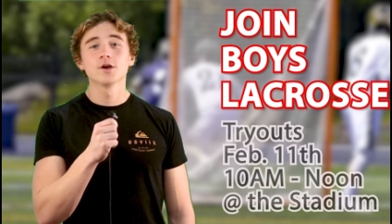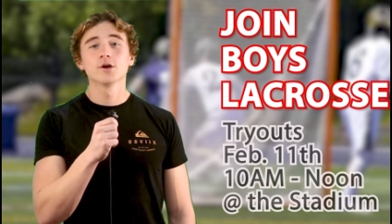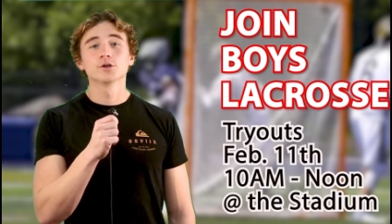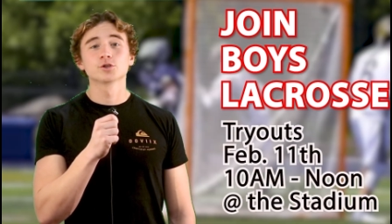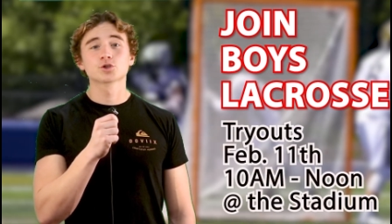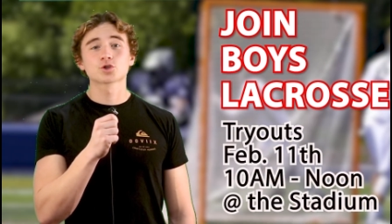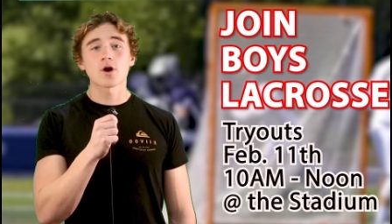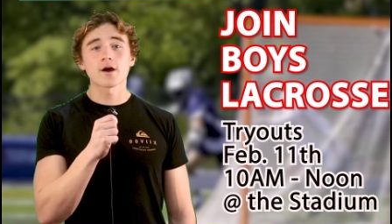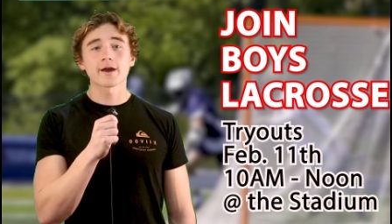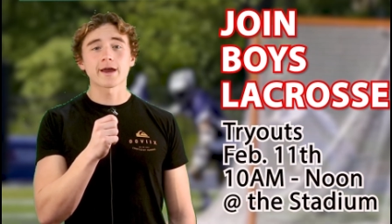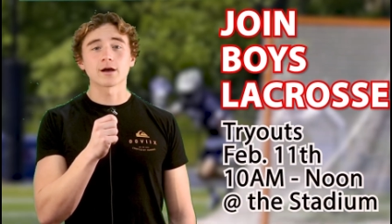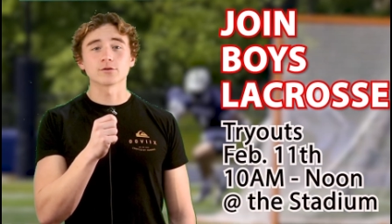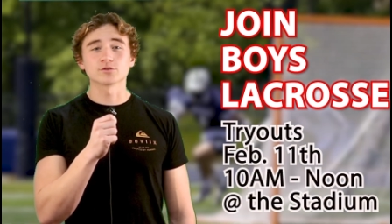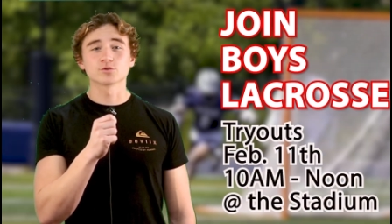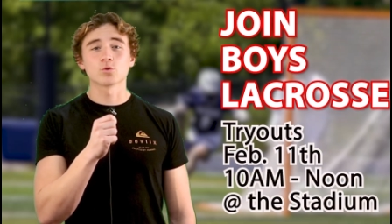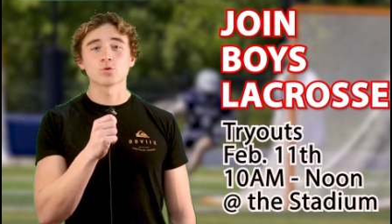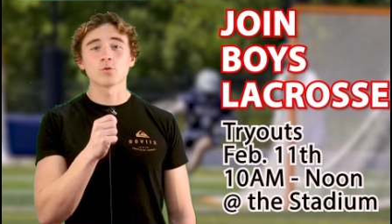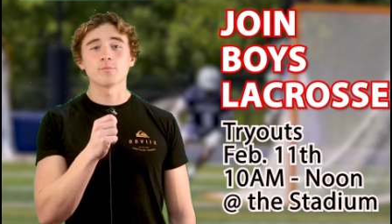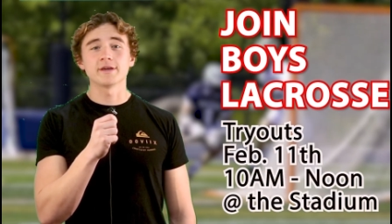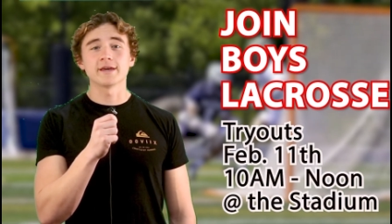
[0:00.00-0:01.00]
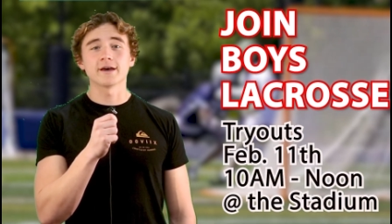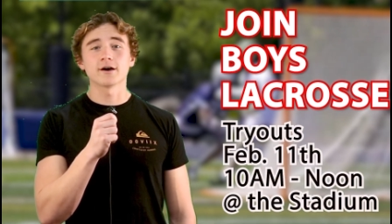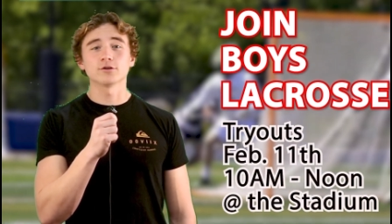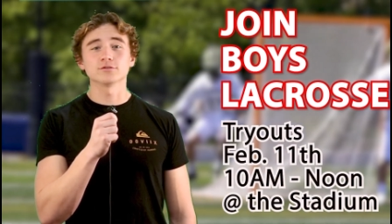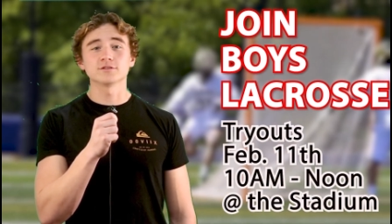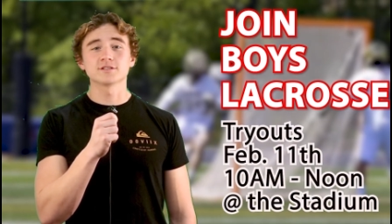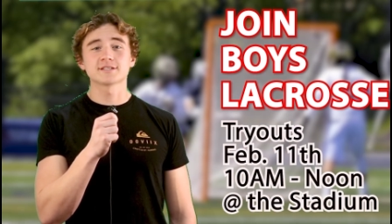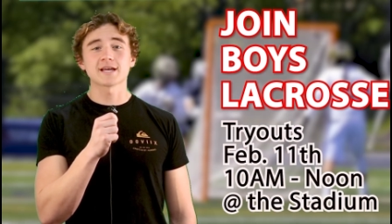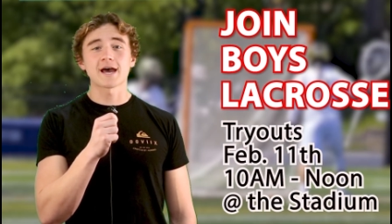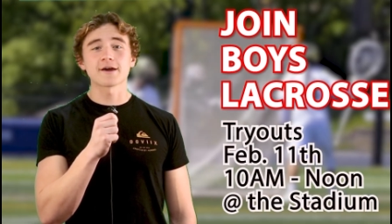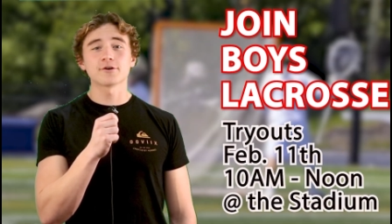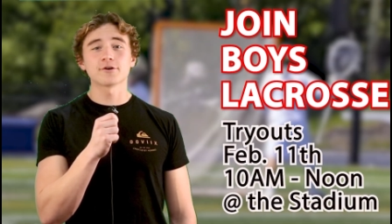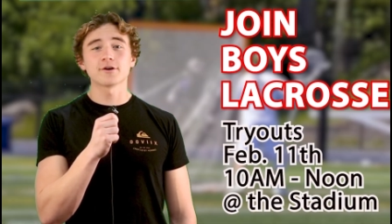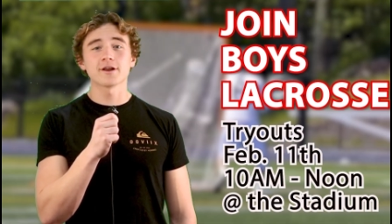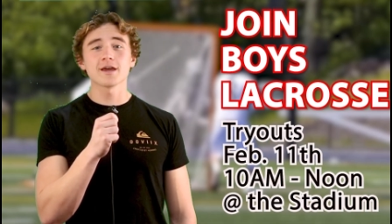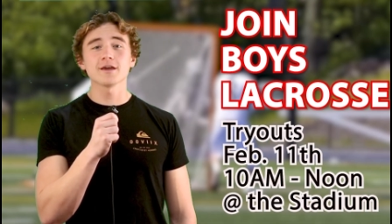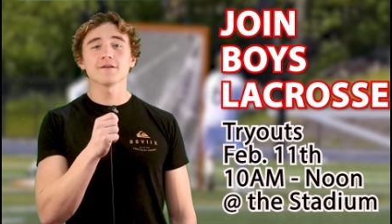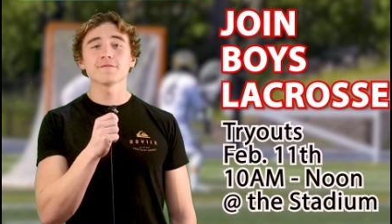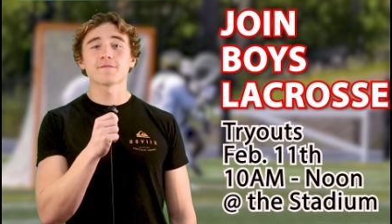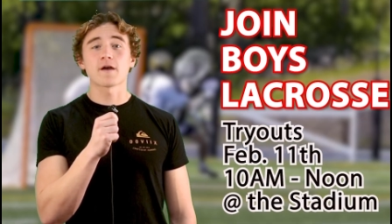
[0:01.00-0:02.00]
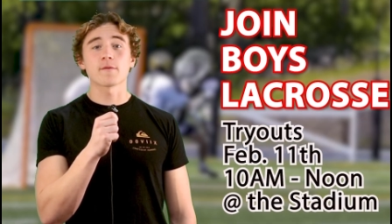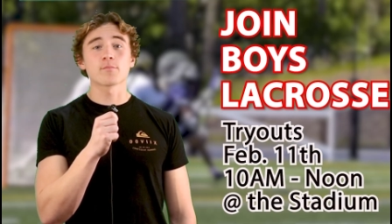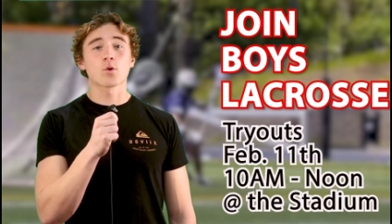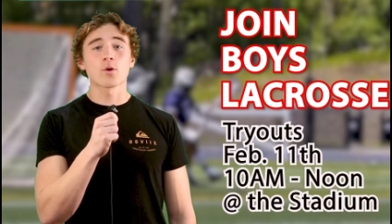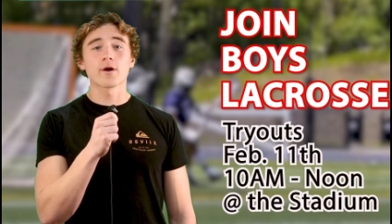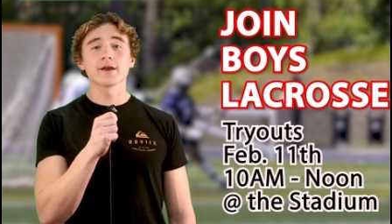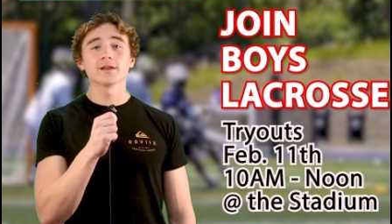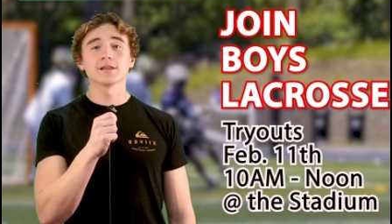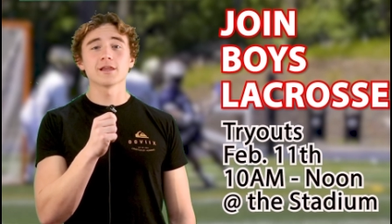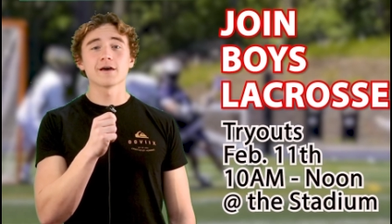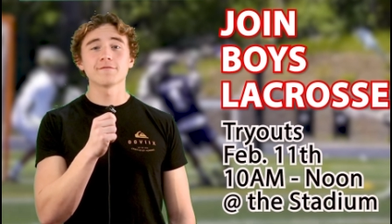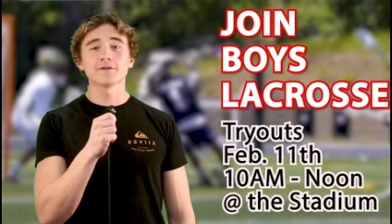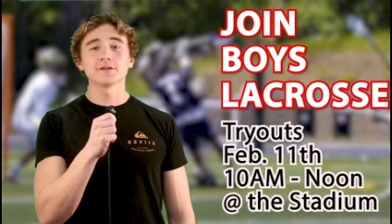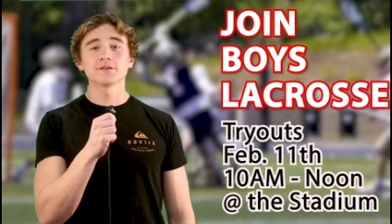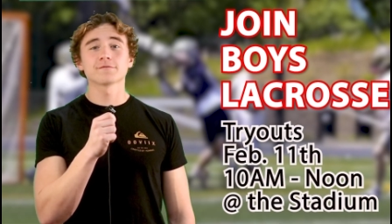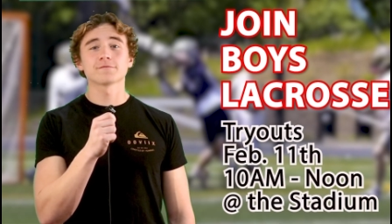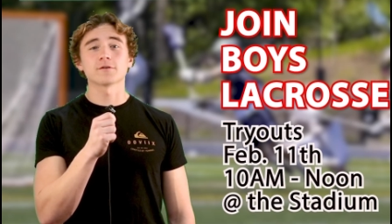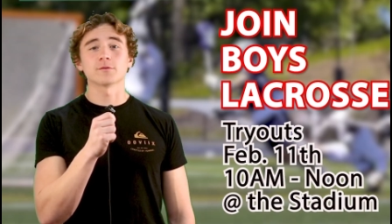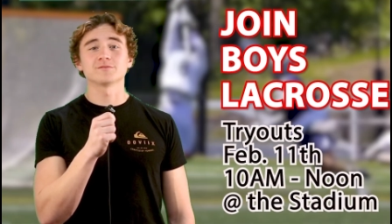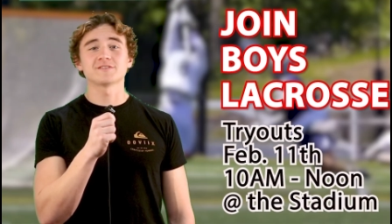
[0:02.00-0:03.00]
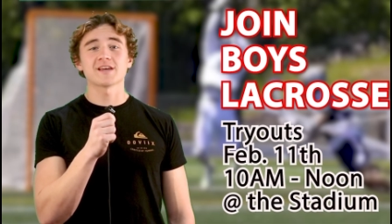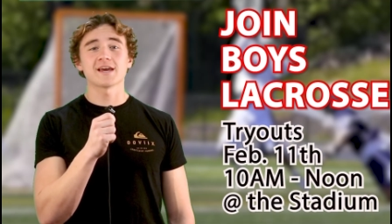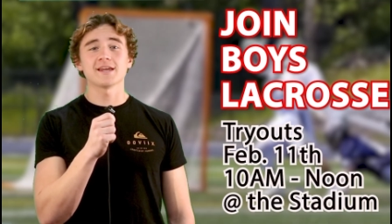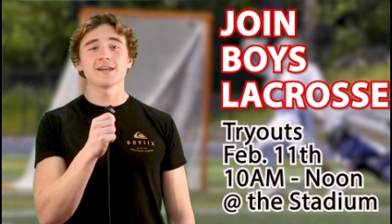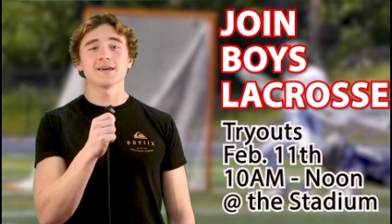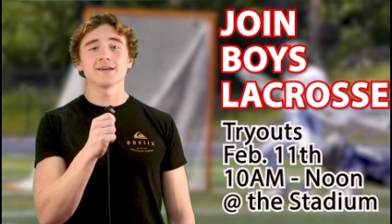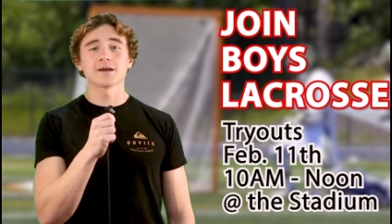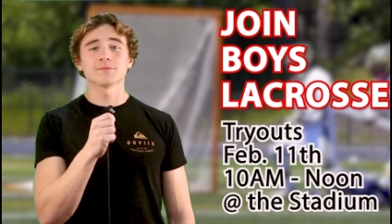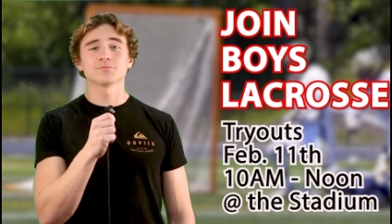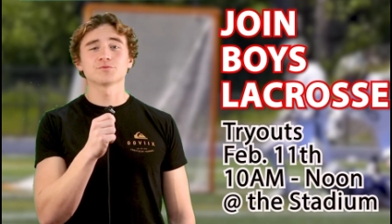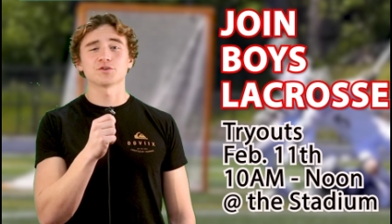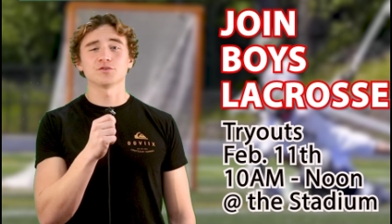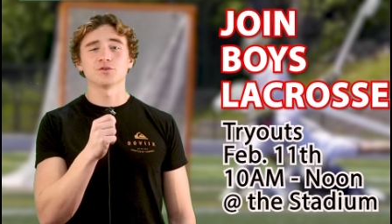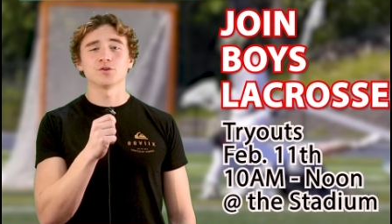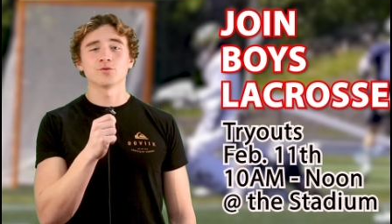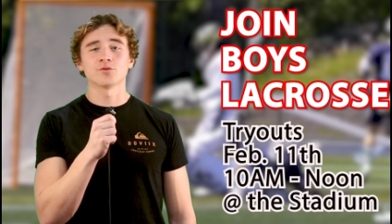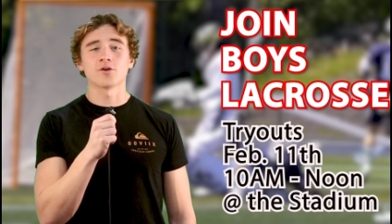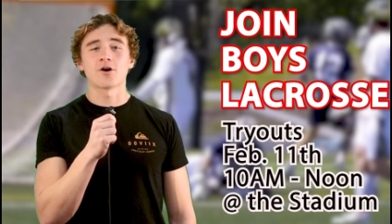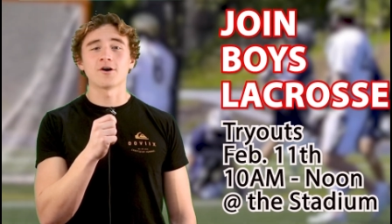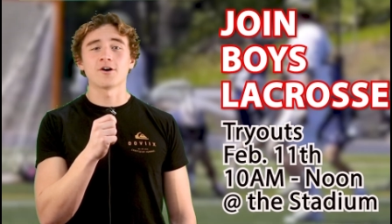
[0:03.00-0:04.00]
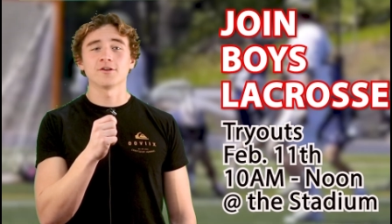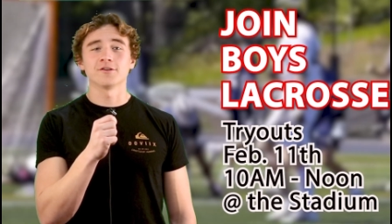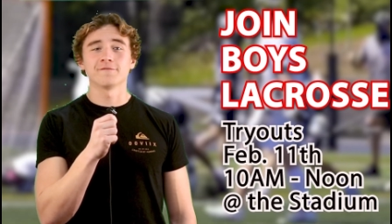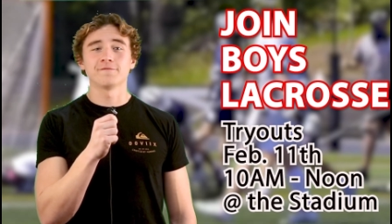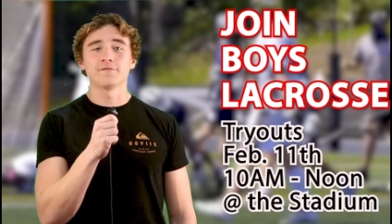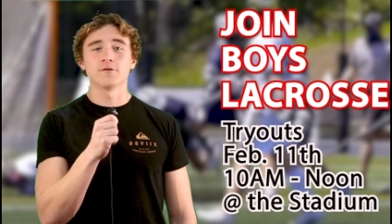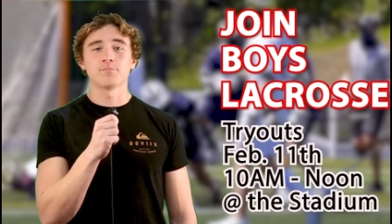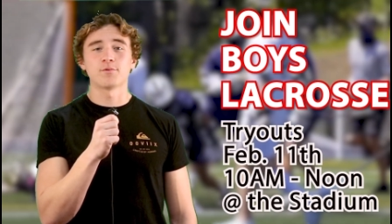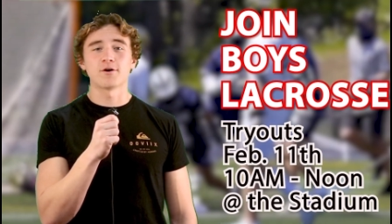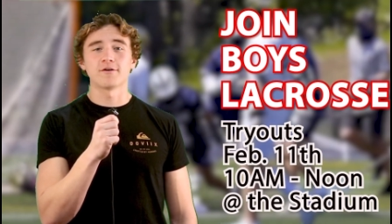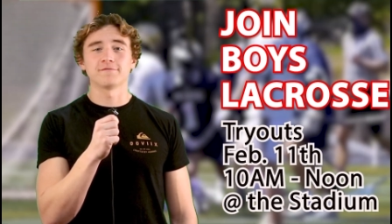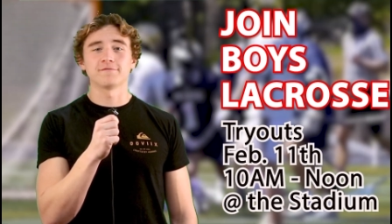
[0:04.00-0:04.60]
Tryouts will be held Saturday, February 11th from 10 a.m. to noon on the football